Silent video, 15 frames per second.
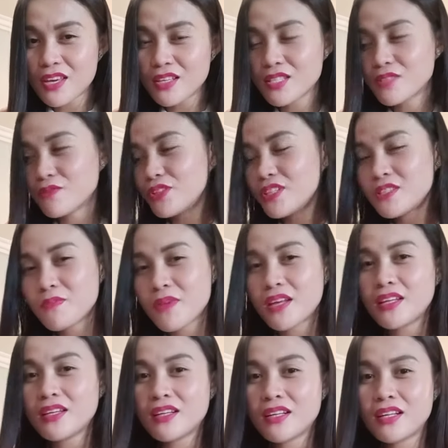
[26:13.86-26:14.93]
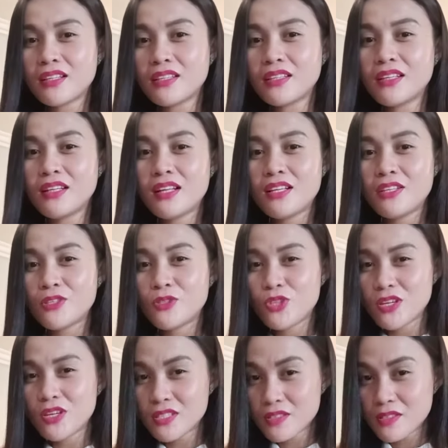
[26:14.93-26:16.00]
I know, guys, you as well
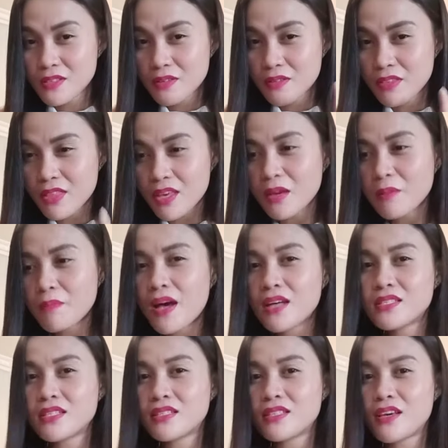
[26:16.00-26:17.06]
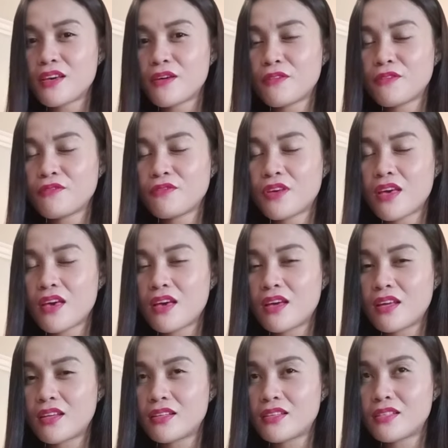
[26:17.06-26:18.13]
are worried and been
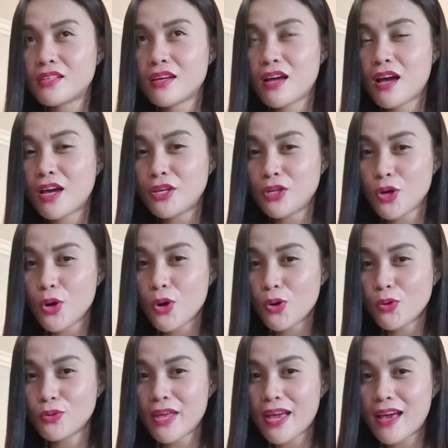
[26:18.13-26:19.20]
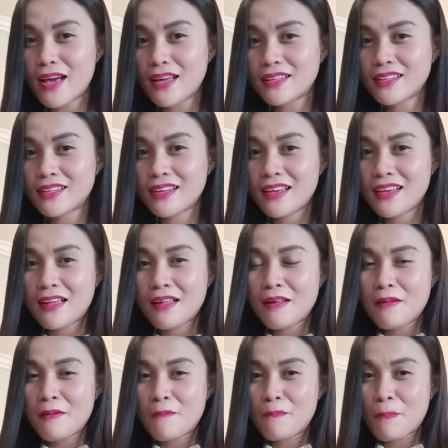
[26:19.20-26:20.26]
preparing so much of things for this
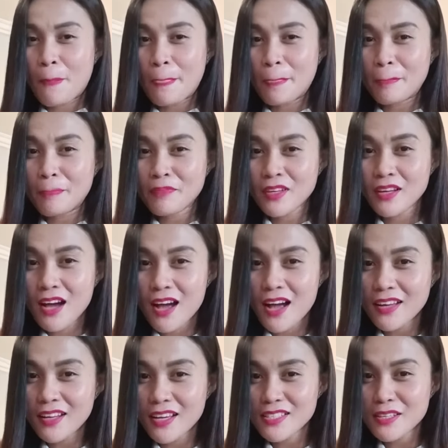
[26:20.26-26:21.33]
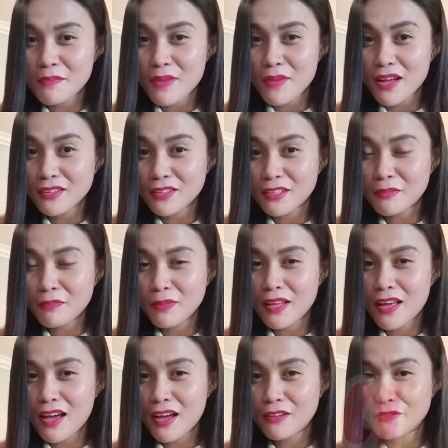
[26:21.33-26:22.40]
medical. Just think
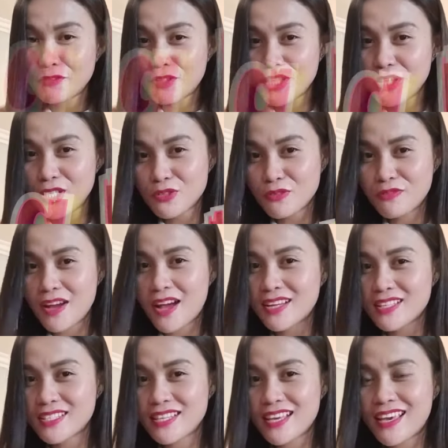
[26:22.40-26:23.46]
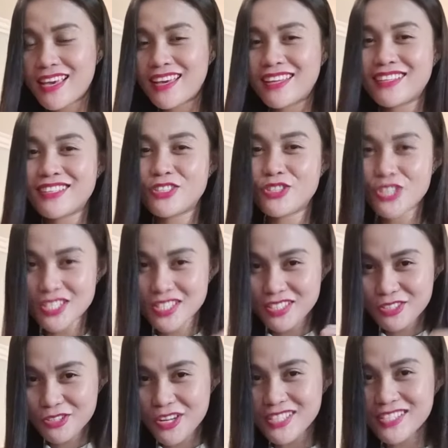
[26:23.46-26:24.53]
positive, and I
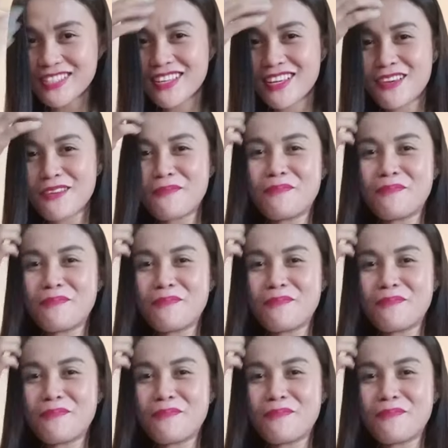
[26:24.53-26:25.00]
know that